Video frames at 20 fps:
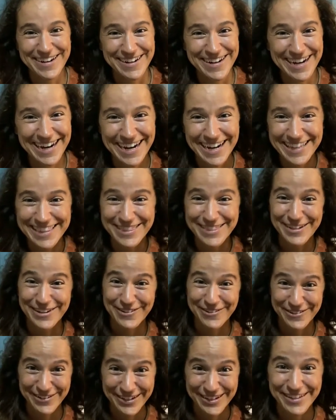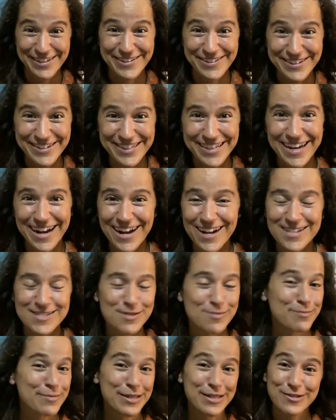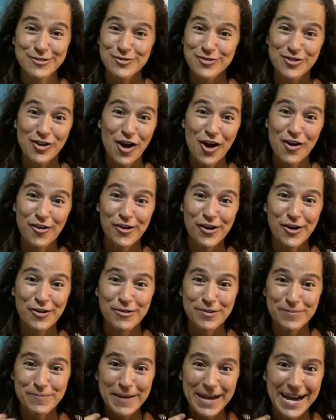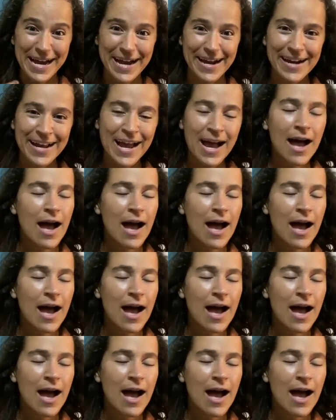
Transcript: all right they're really really awesome but there's no going back